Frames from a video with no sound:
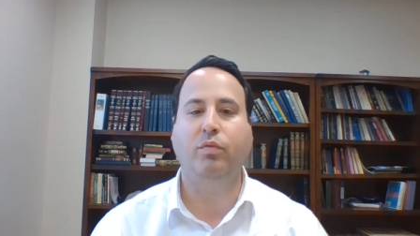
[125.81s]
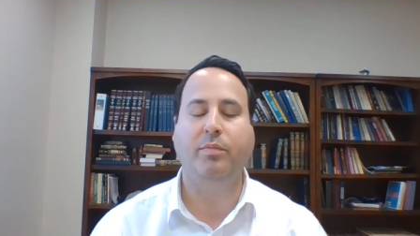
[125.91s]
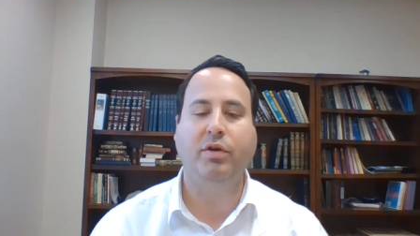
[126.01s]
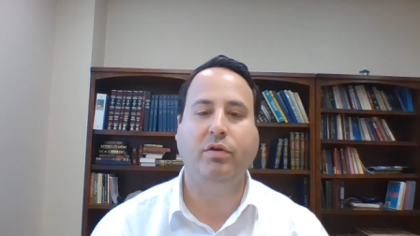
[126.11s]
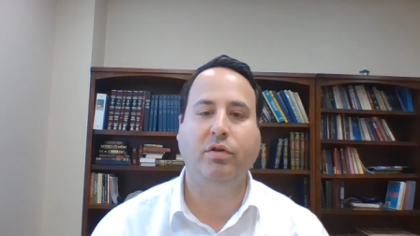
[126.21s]

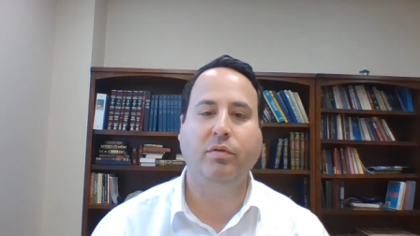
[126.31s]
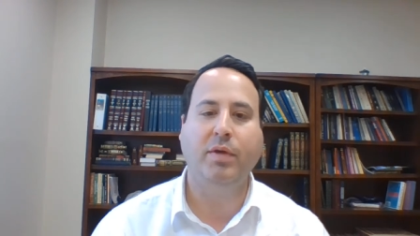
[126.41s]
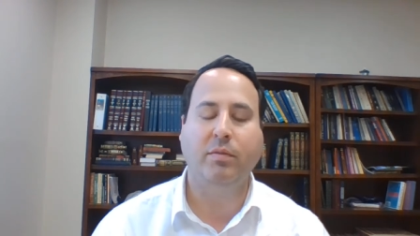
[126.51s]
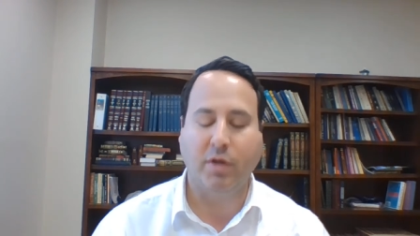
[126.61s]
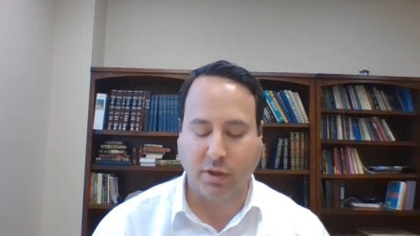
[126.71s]
Women couldn't
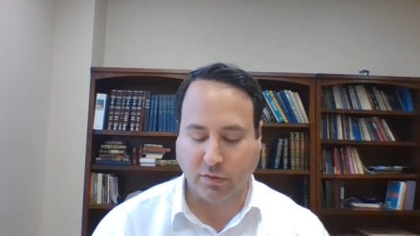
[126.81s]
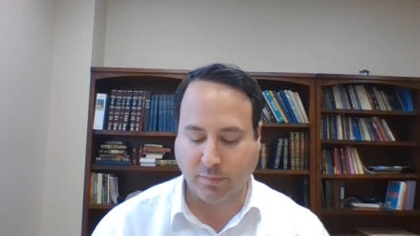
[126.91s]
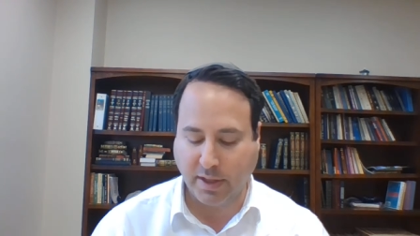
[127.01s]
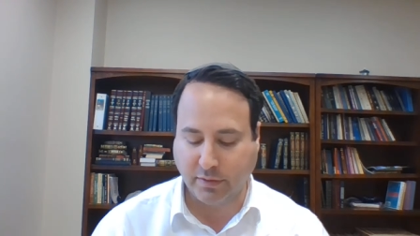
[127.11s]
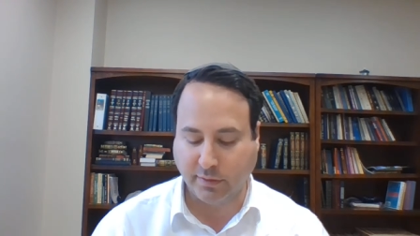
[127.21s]
make money
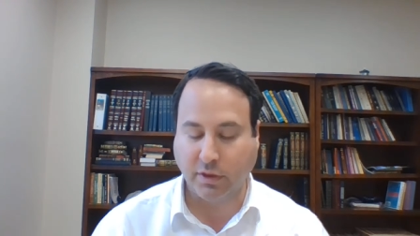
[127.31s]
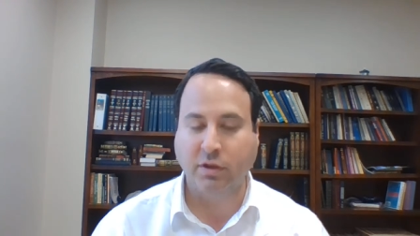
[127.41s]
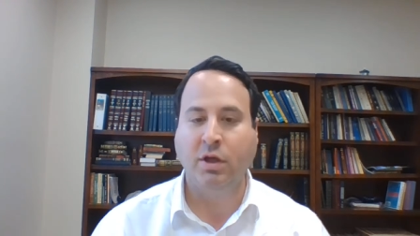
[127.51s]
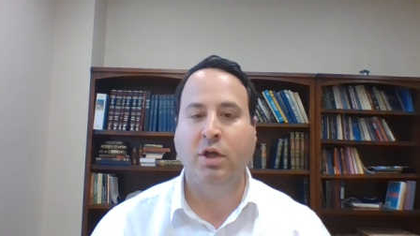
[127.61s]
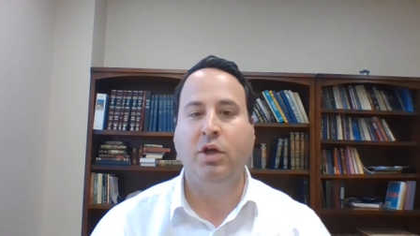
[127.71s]
independently.
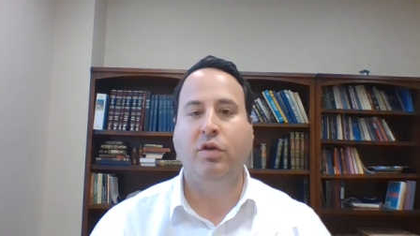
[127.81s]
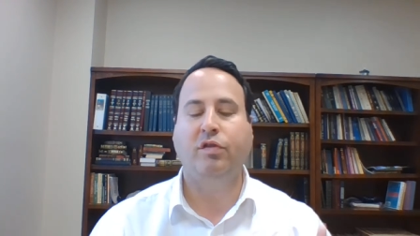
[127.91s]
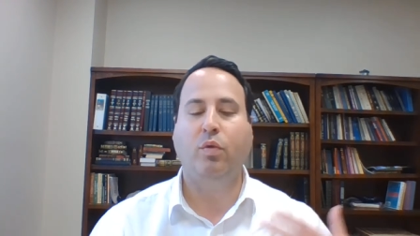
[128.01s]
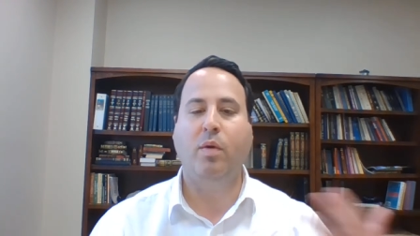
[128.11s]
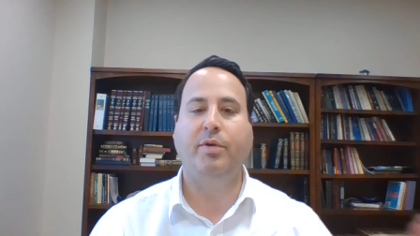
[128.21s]

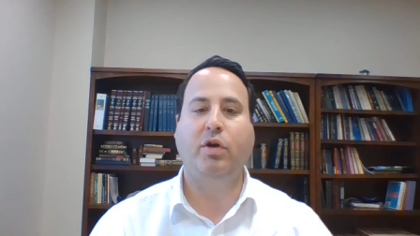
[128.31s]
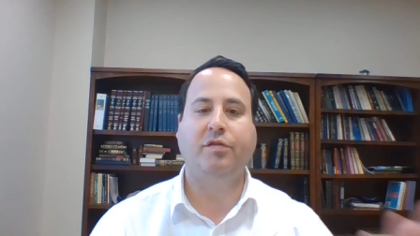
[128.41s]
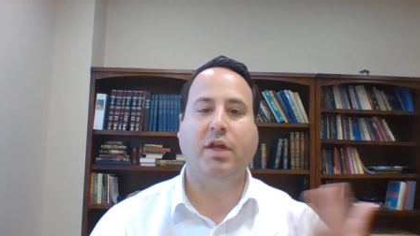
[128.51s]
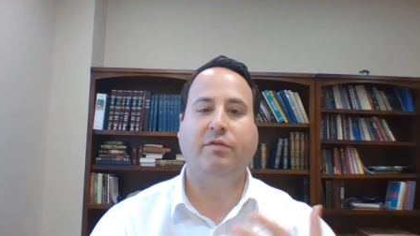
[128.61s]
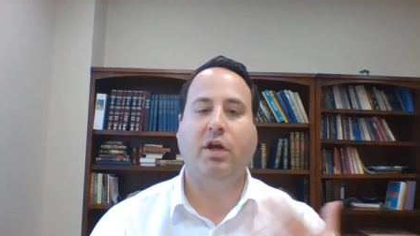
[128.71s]
So a woman who
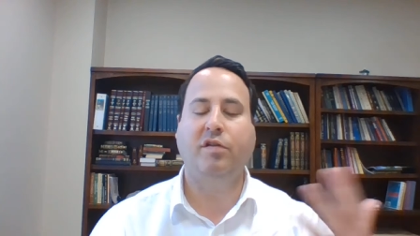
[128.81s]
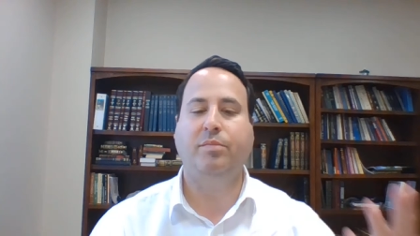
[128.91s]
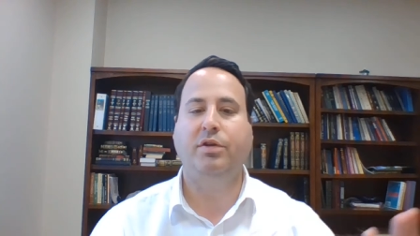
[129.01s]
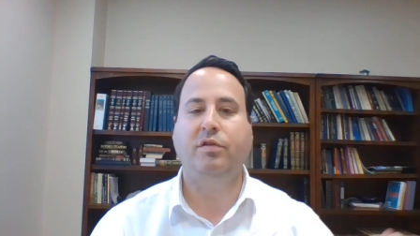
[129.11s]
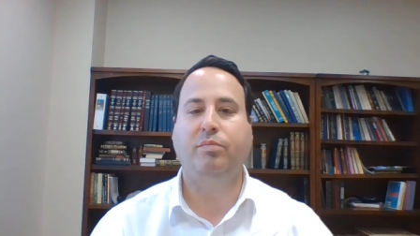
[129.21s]
doesn't have a
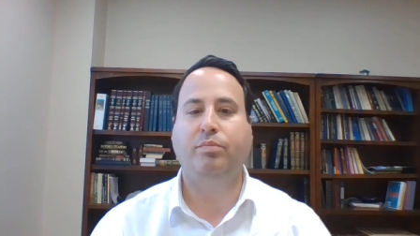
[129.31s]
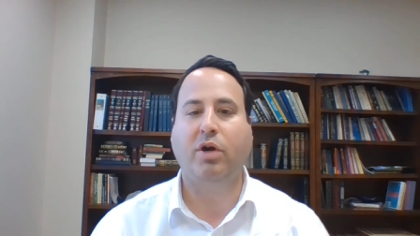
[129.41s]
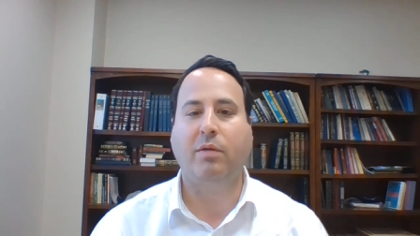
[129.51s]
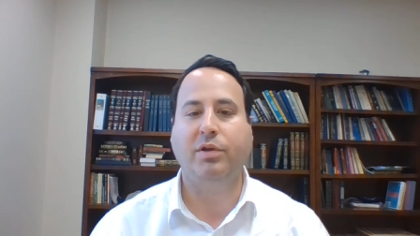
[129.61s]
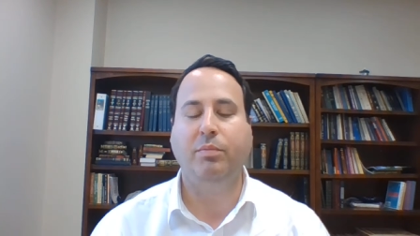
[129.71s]
husband is
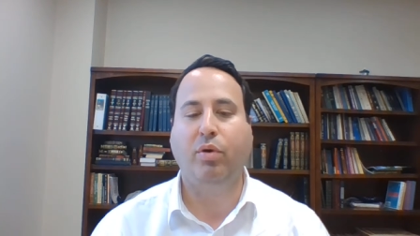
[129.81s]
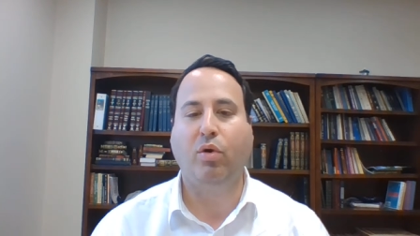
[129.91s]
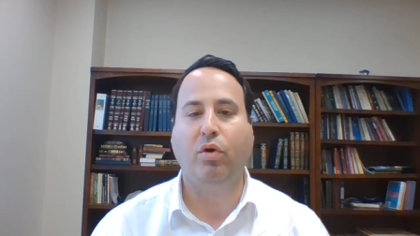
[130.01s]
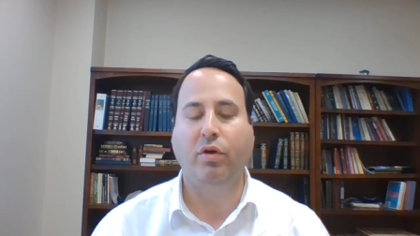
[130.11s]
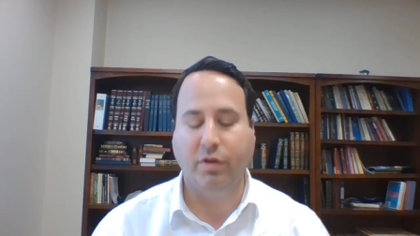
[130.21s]
probably
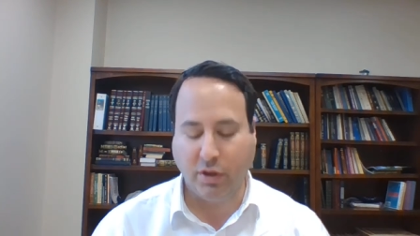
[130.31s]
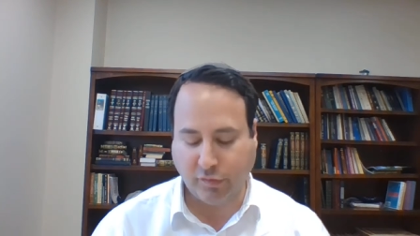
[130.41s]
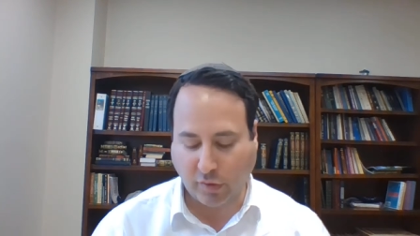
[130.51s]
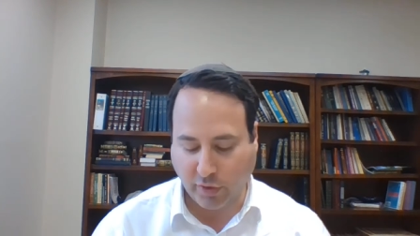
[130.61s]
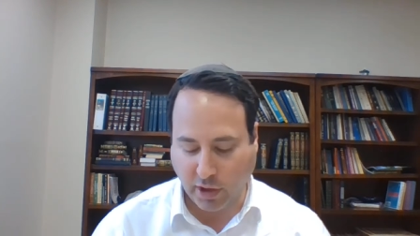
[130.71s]
poor and needs
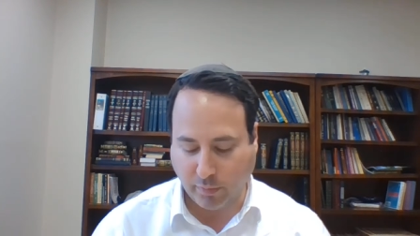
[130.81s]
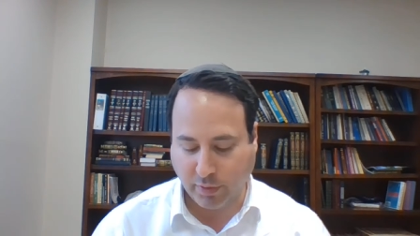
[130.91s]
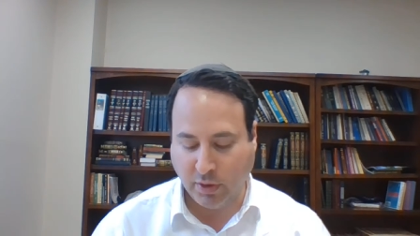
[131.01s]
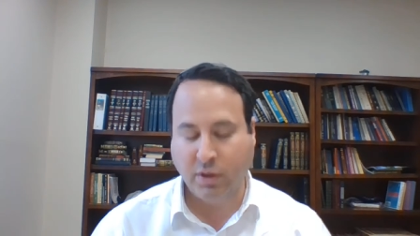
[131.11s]
our help.